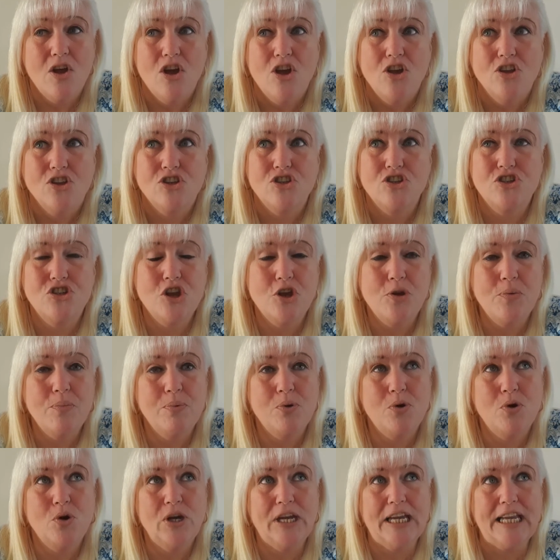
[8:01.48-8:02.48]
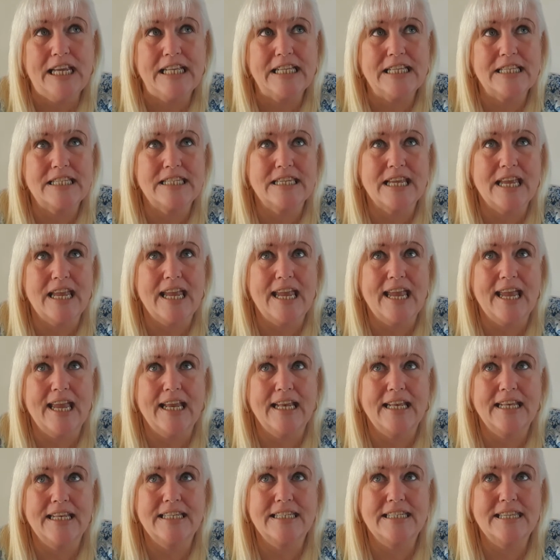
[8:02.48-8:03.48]
There's no point
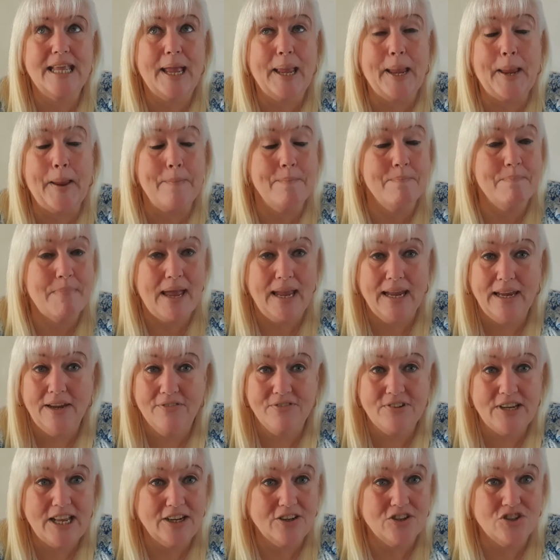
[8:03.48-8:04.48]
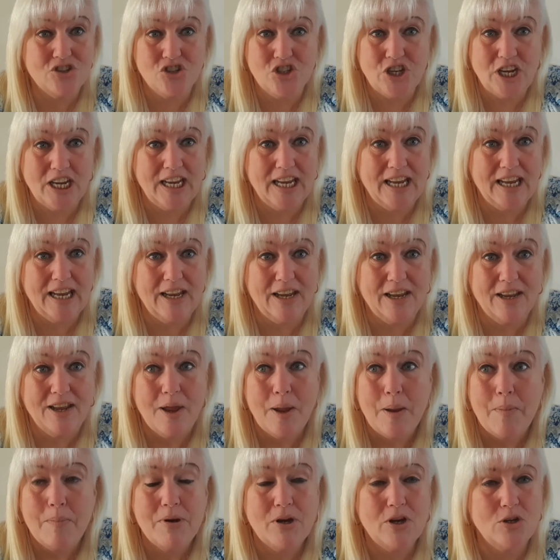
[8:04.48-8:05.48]
in, say, May of next year,
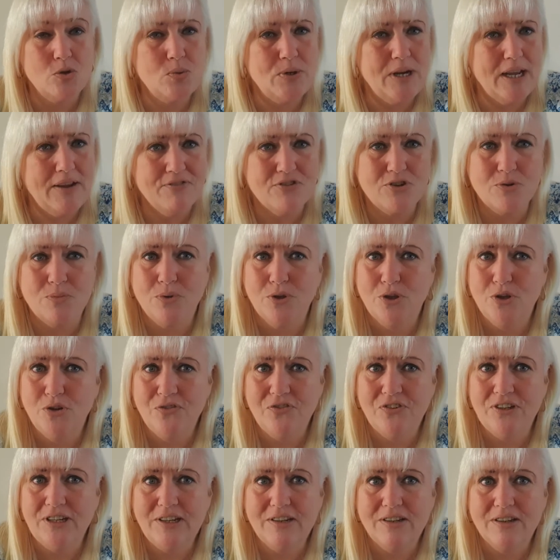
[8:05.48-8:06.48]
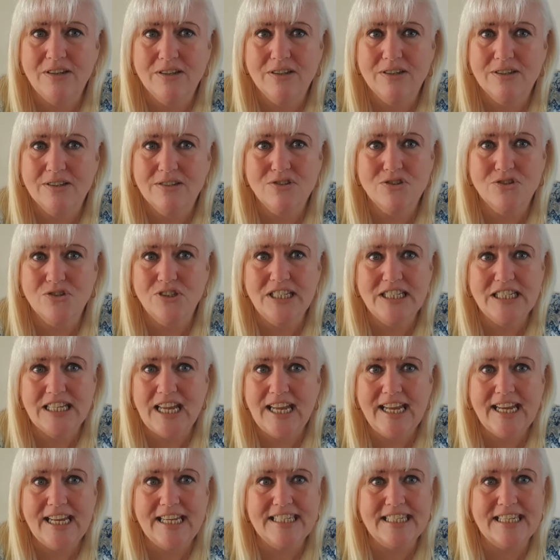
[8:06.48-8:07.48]
because we have some lovely sunny
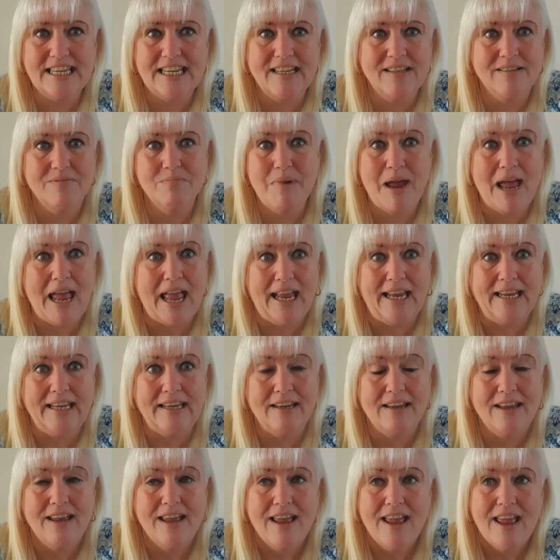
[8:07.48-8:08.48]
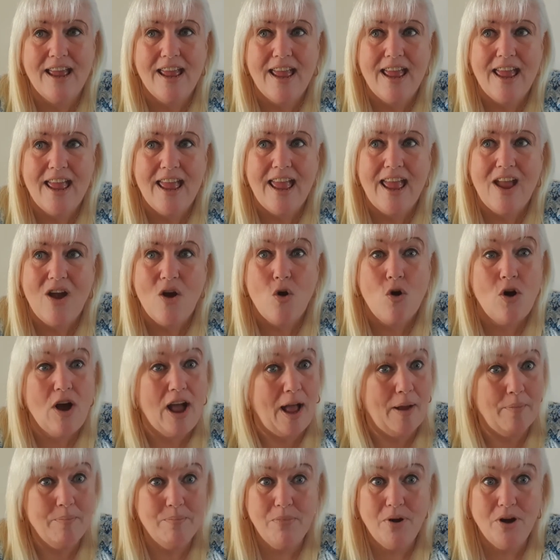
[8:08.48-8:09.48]
days in May
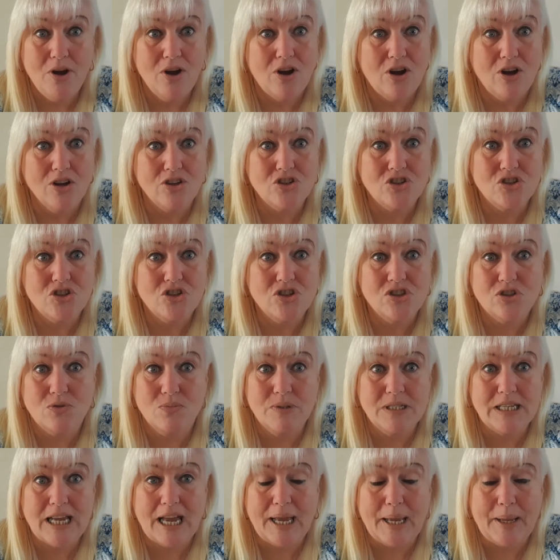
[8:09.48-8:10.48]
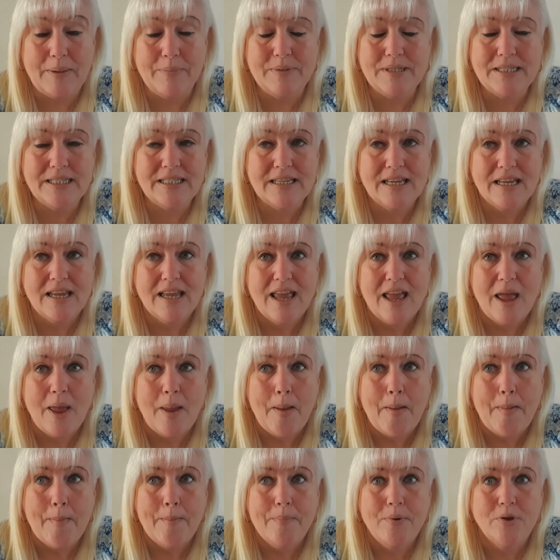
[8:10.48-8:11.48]
and March sometimes,
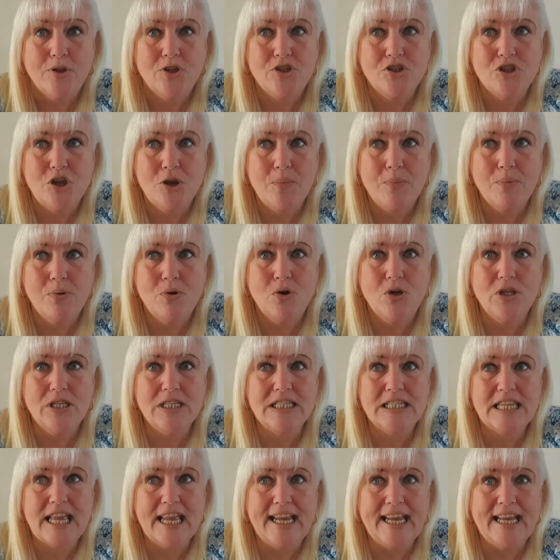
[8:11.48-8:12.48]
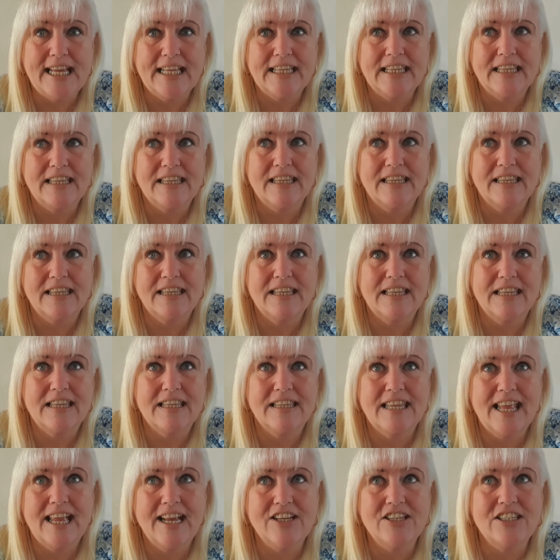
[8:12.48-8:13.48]
but there's no point saying
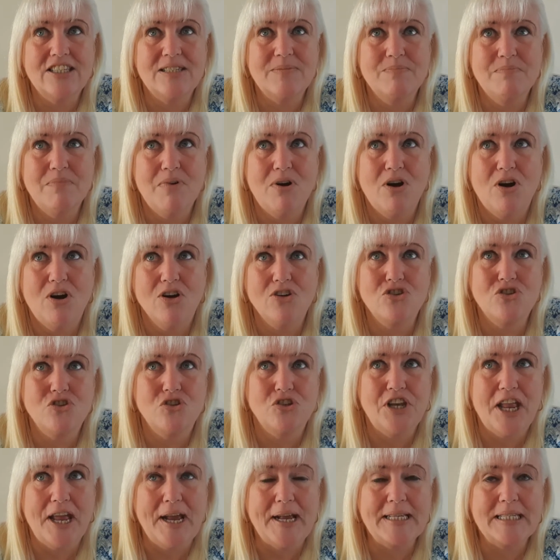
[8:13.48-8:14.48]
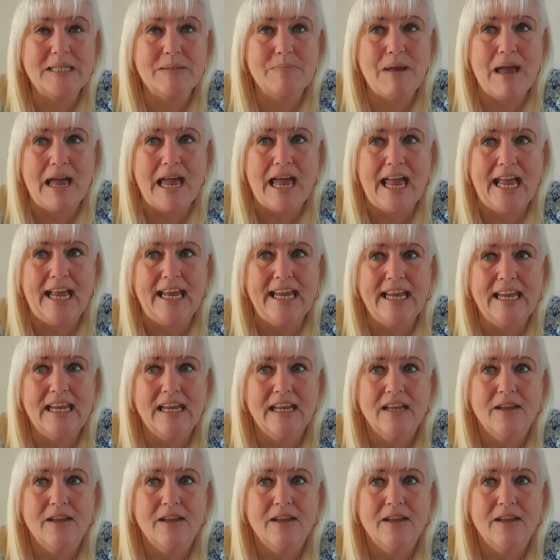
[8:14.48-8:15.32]
next March or next May,